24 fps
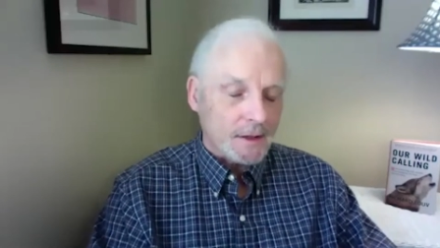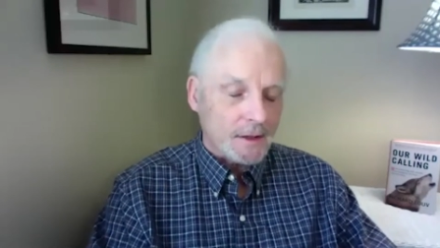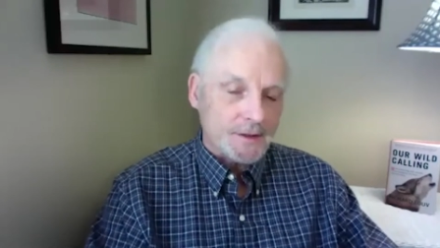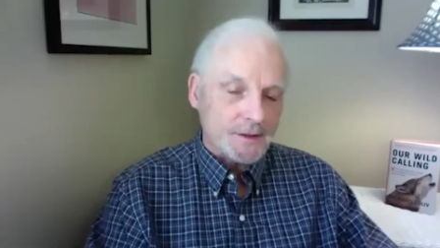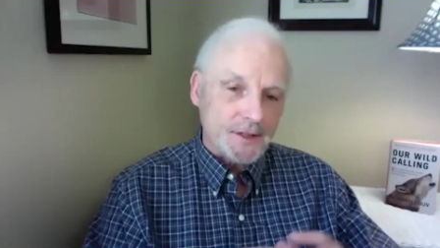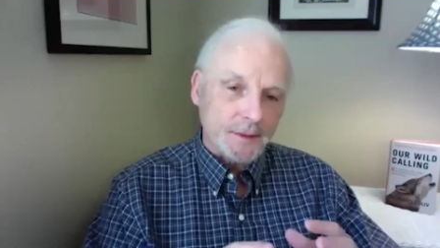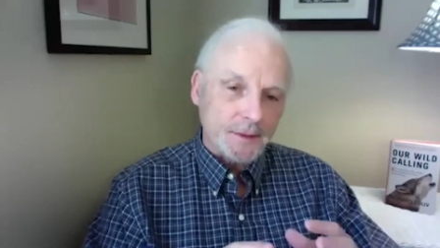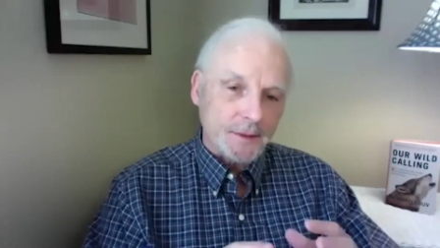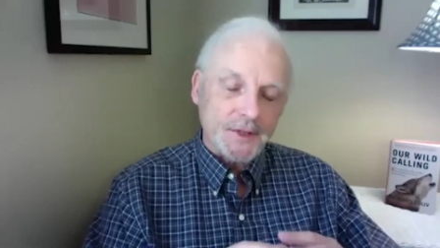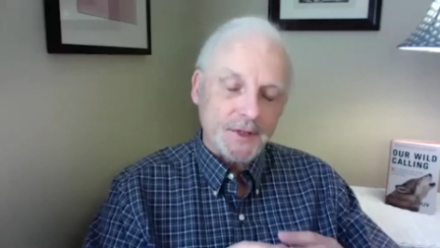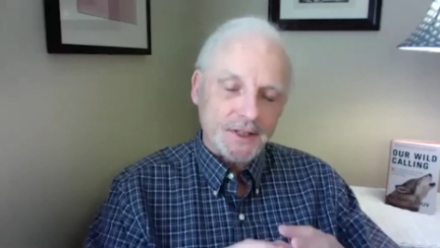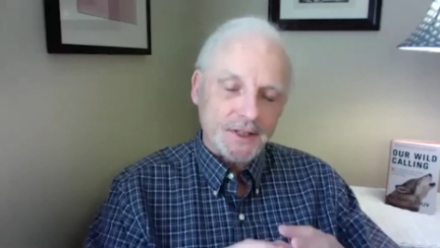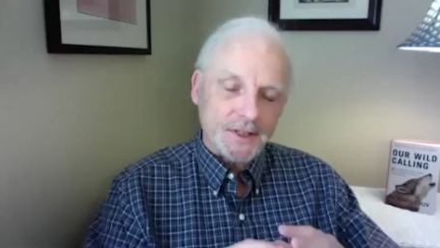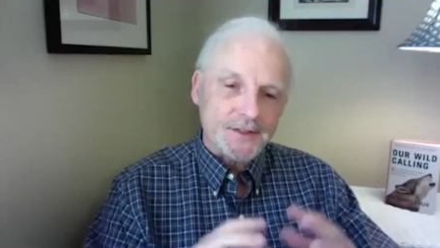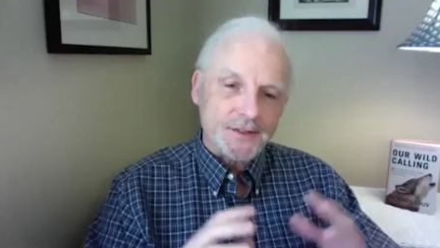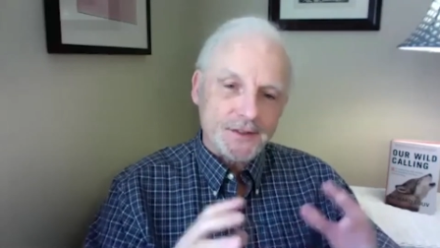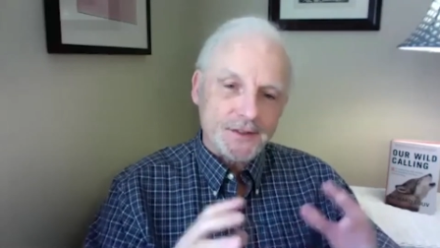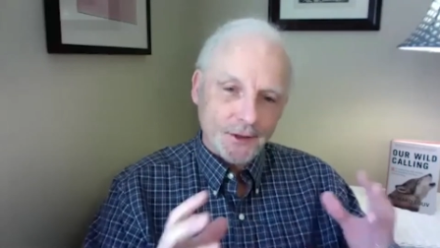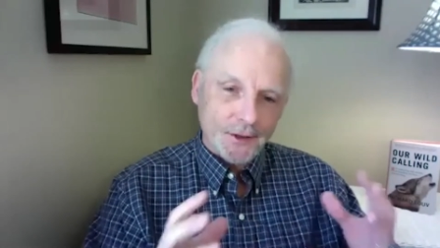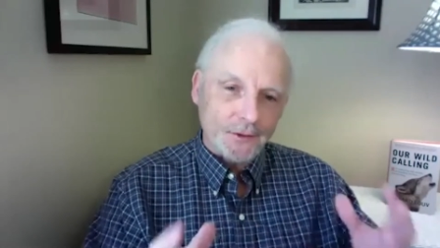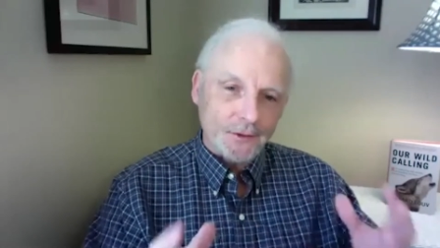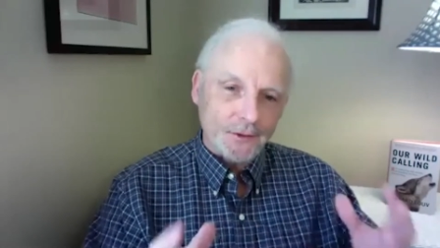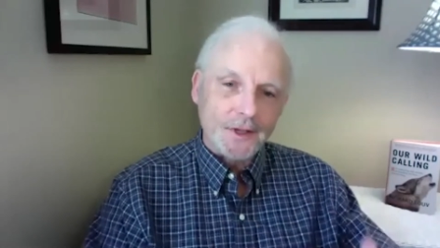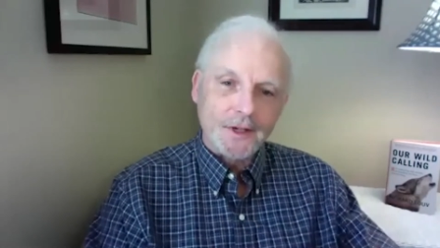on something
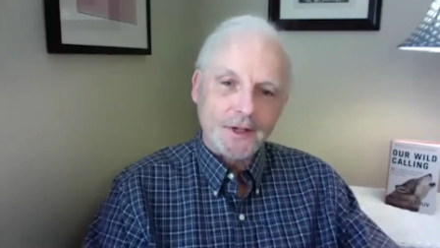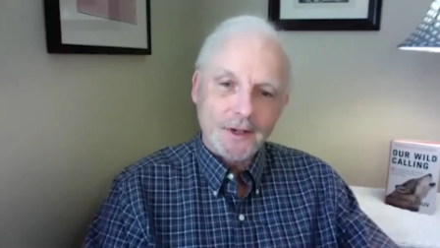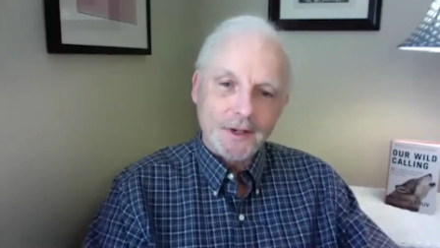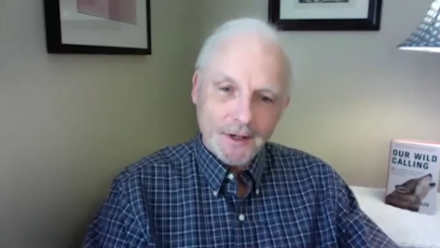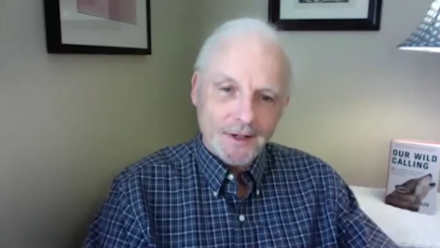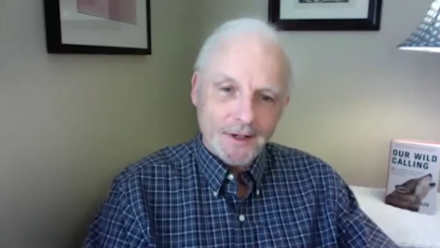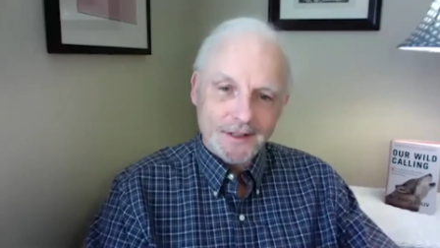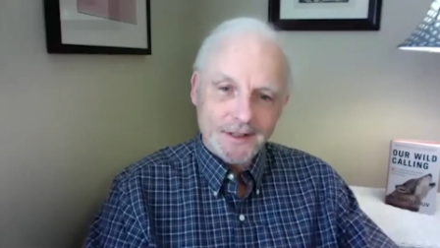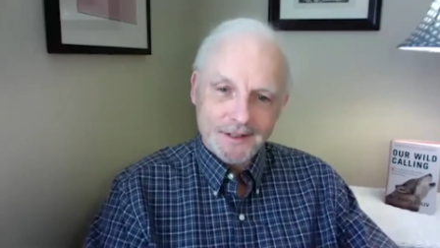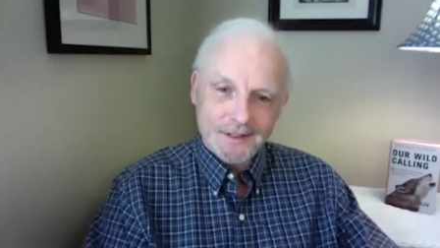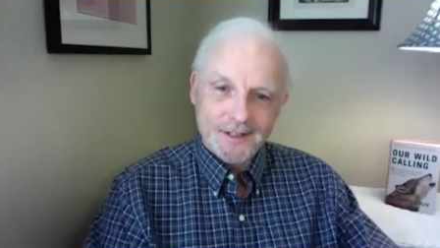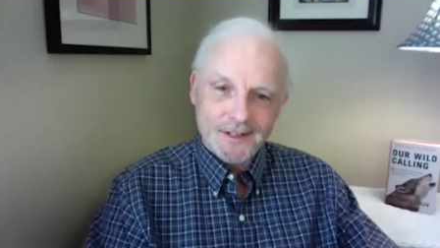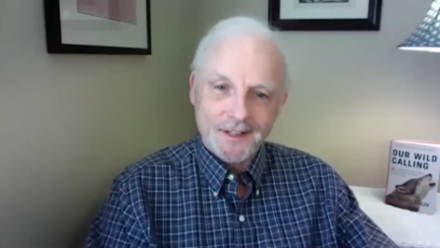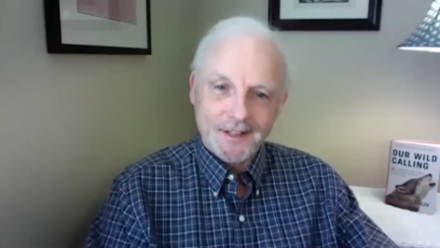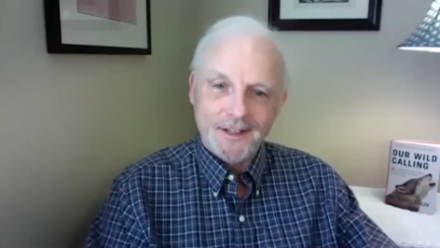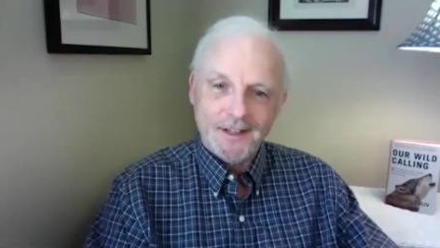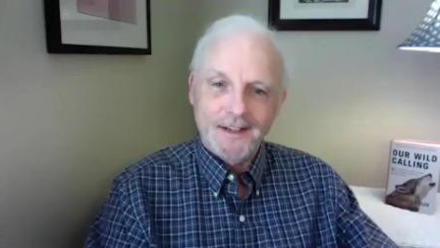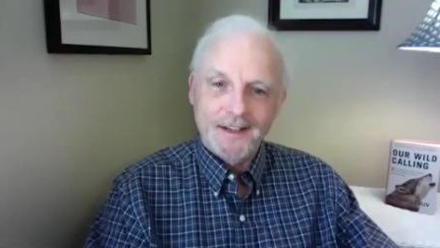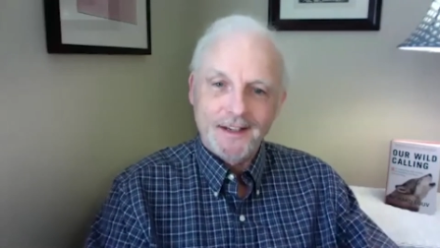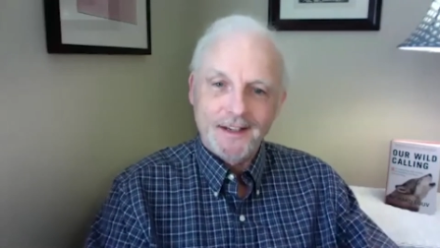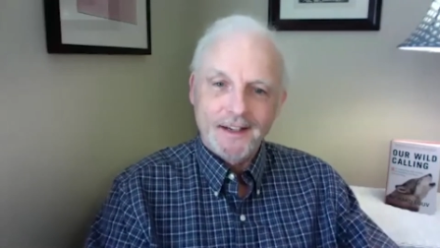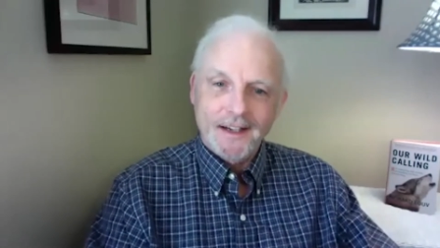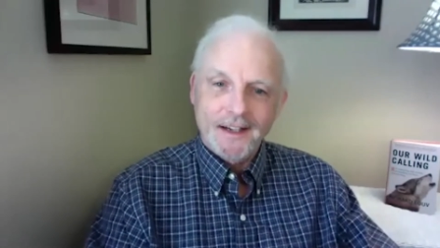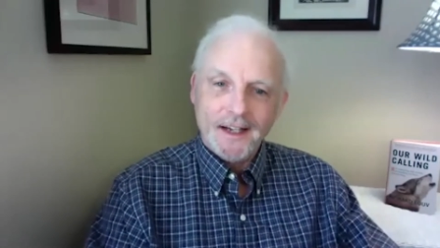so large
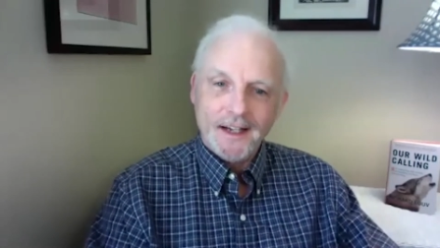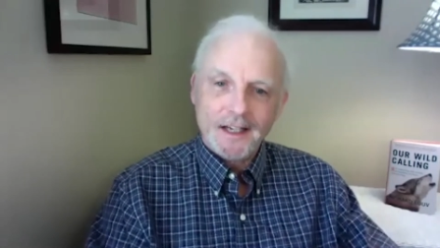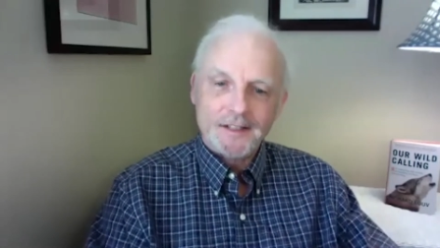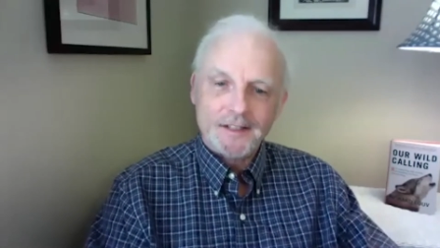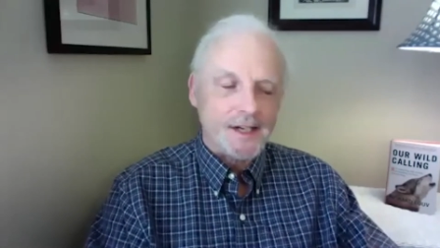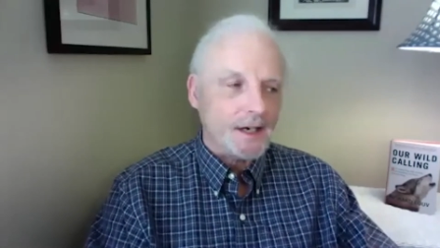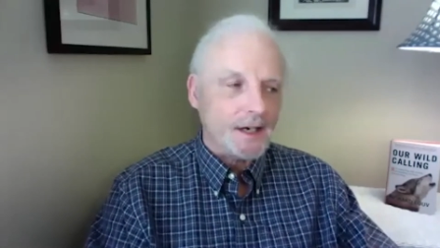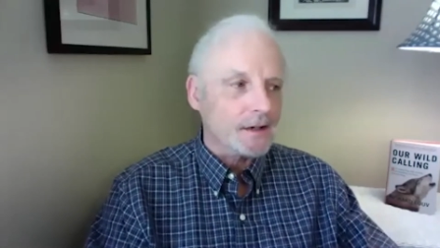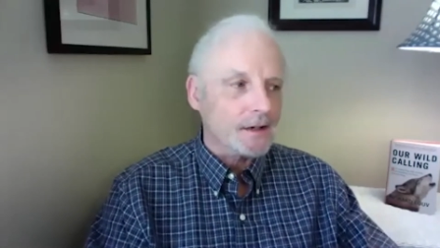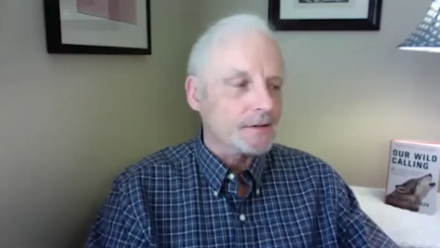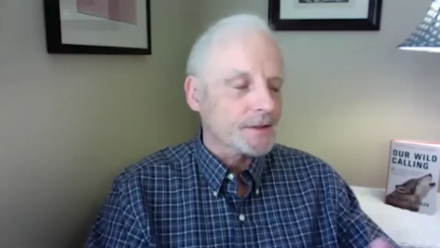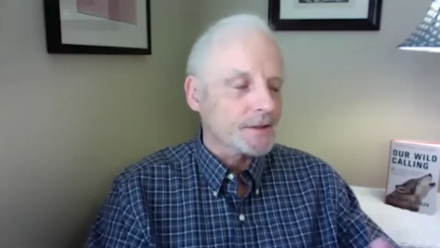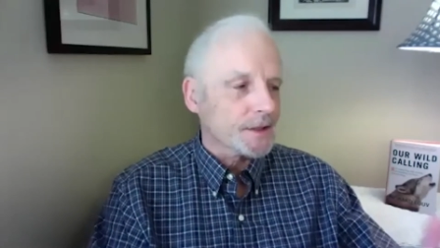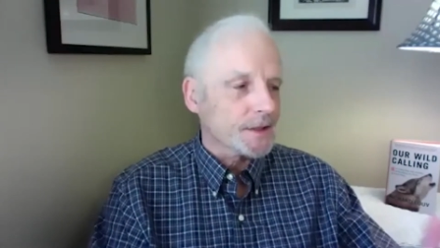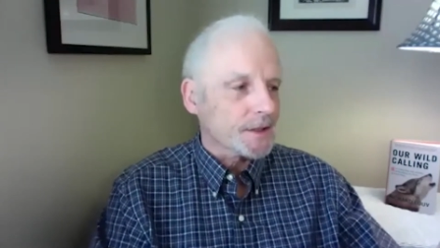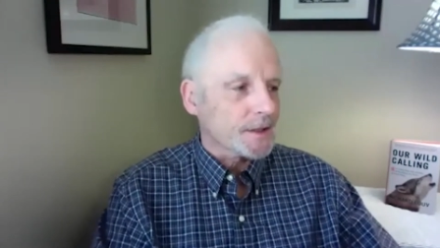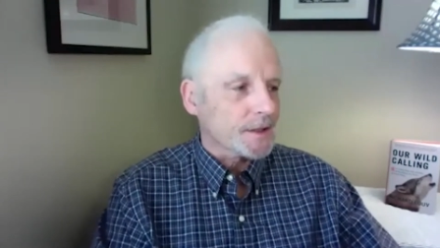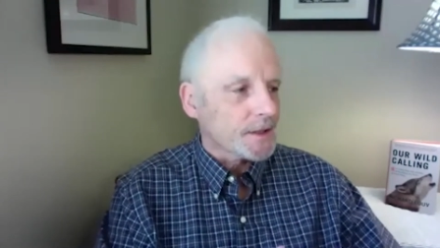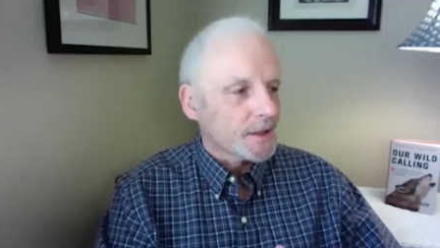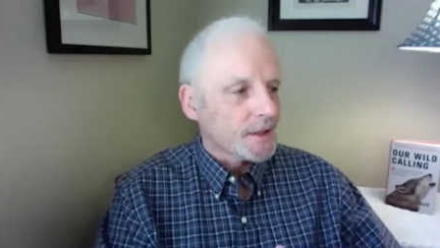as how the